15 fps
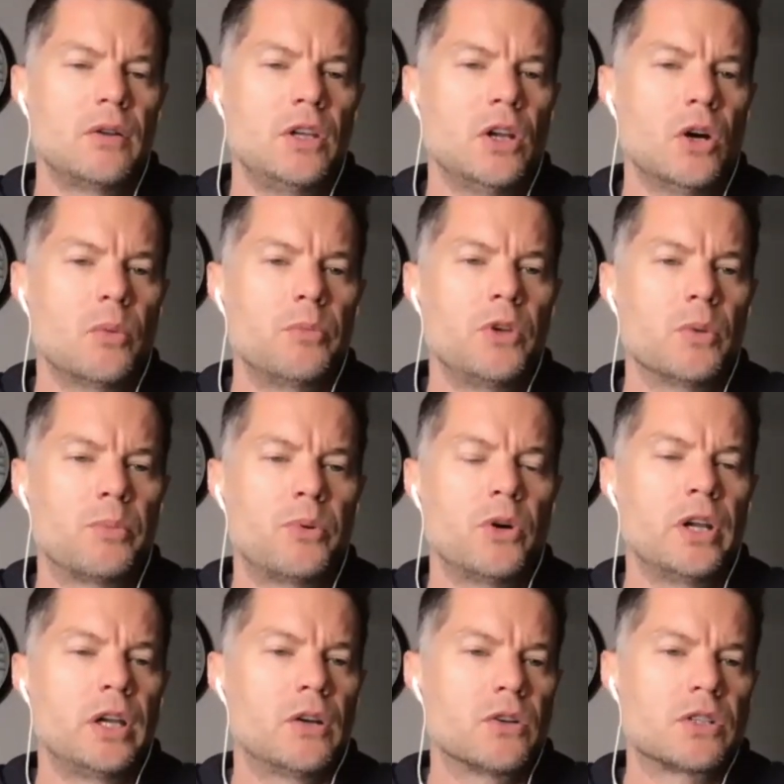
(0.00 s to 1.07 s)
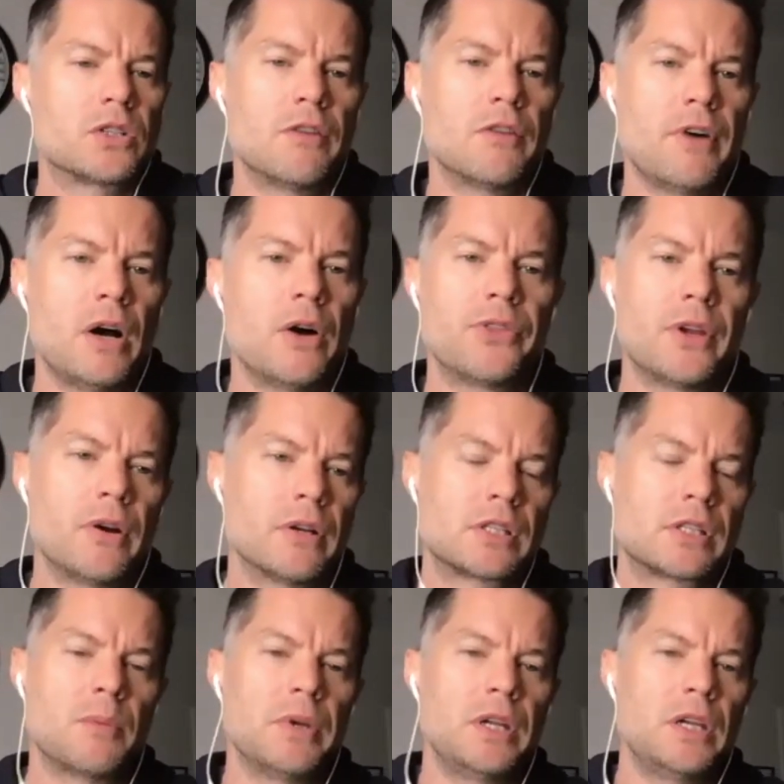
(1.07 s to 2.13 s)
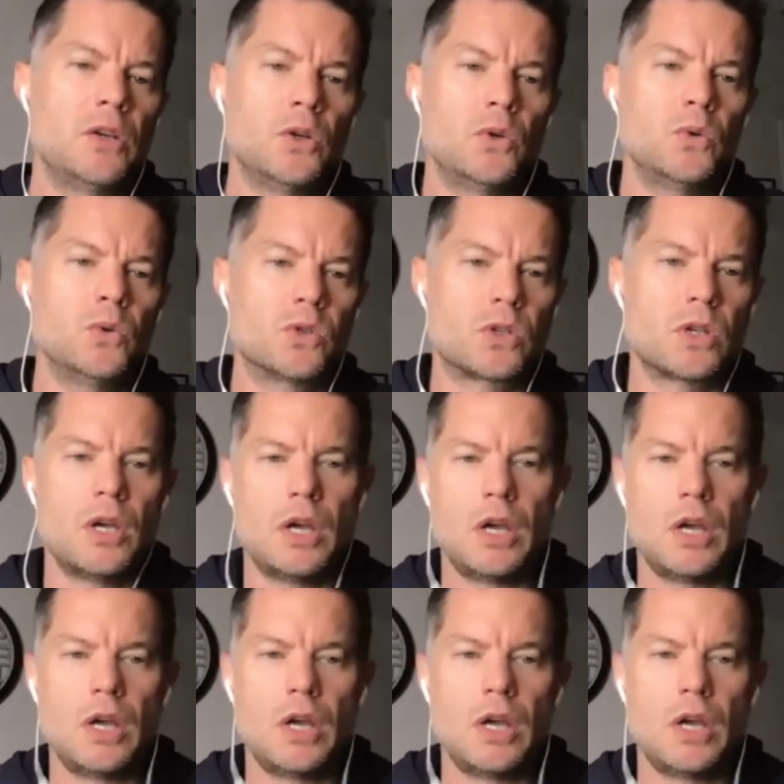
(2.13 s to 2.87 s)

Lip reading: you're putting yourself out there as somebody who's,